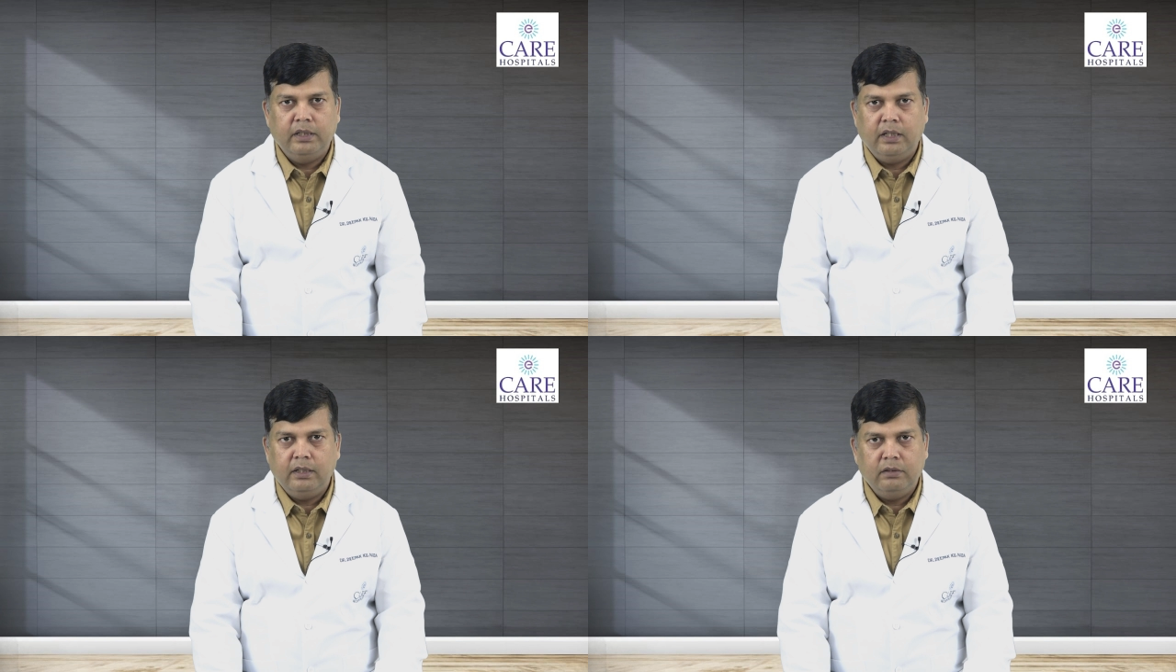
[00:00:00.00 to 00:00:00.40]

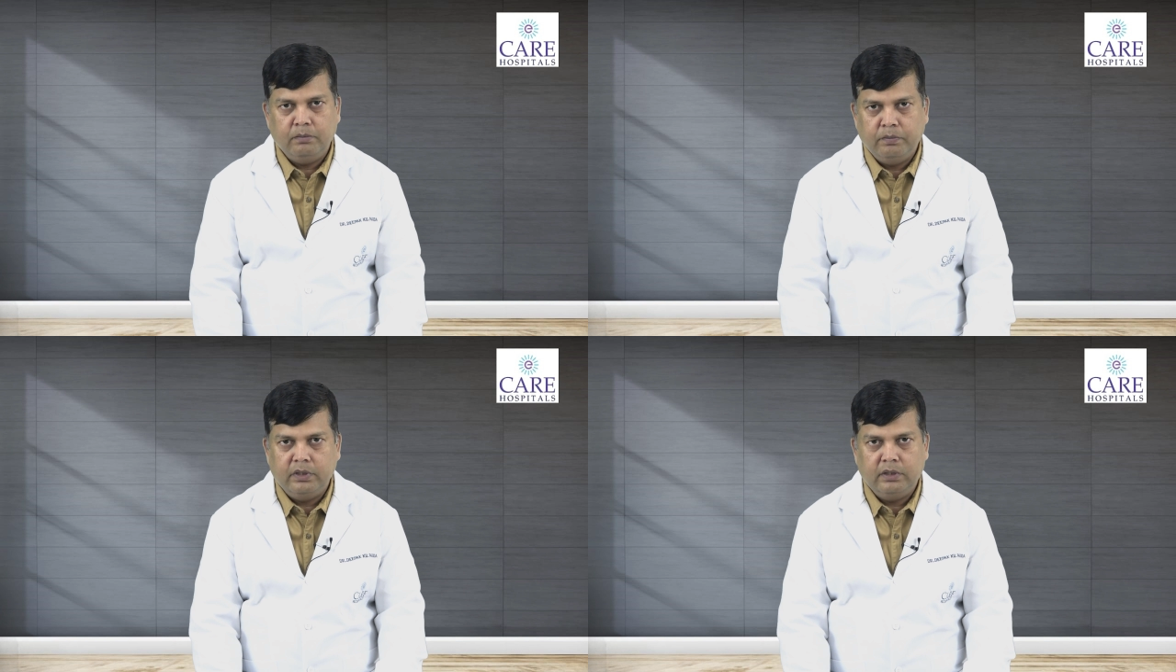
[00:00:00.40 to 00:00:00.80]
that is
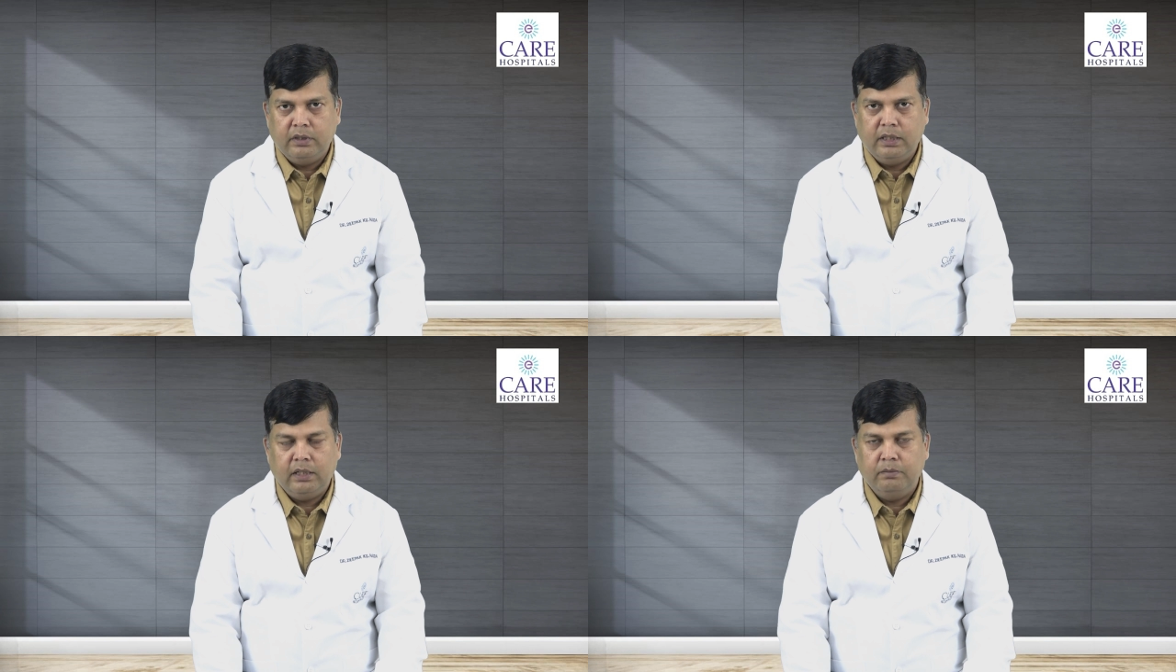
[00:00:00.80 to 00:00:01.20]
open
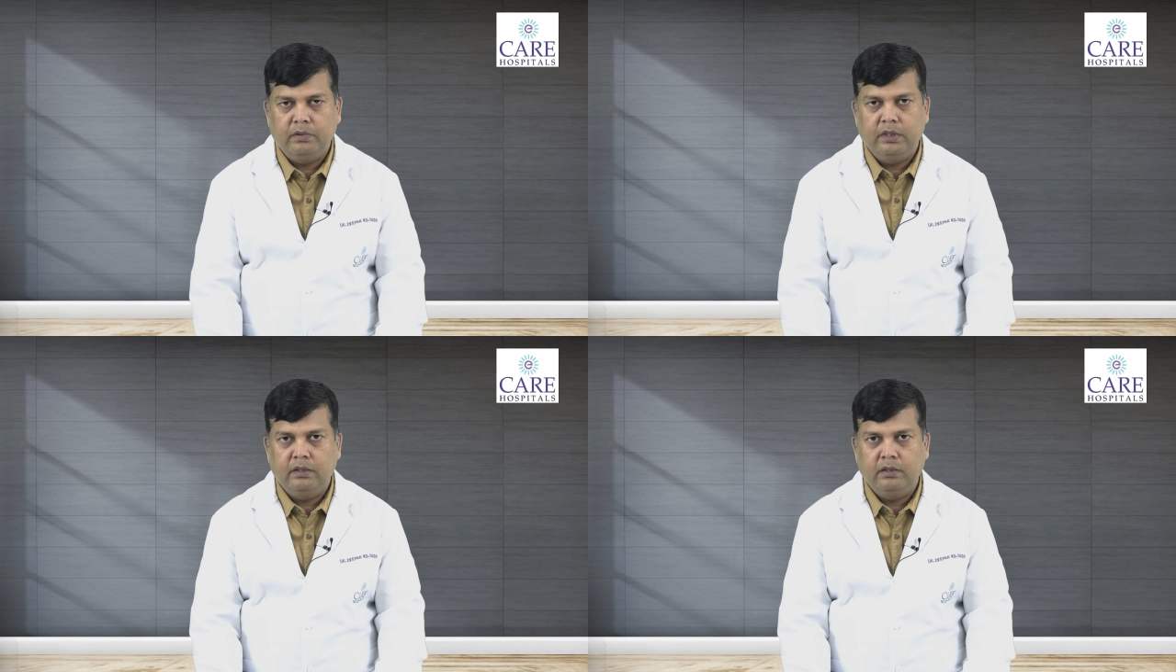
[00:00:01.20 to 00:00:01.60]
surgical
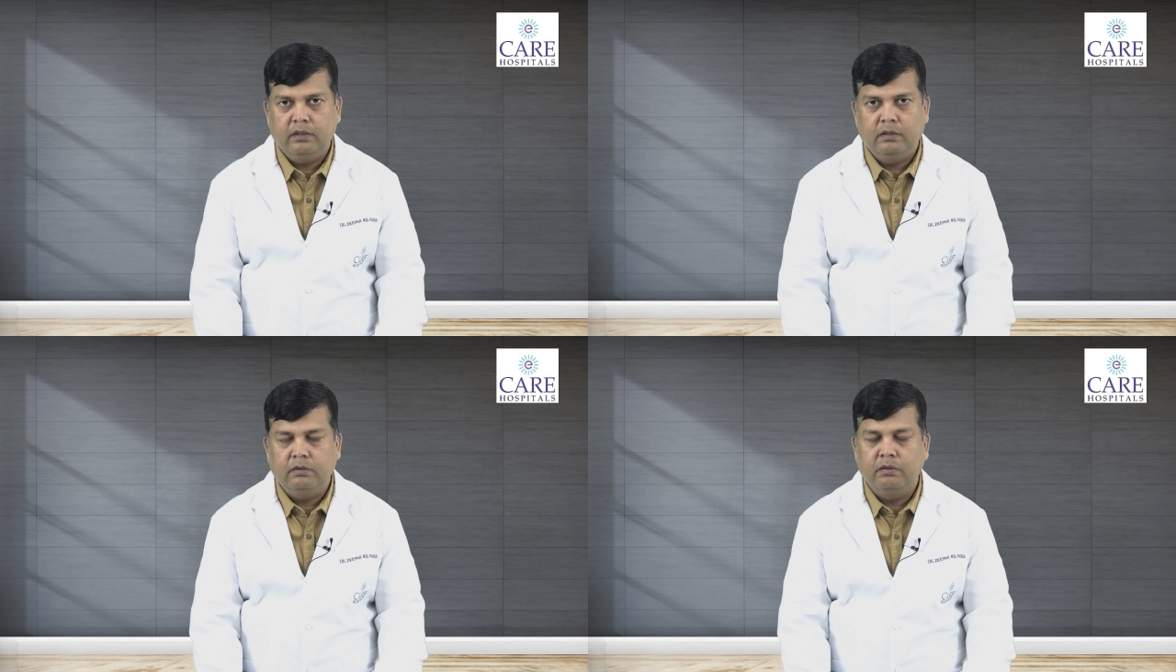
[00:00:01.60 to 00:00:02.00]
procedure,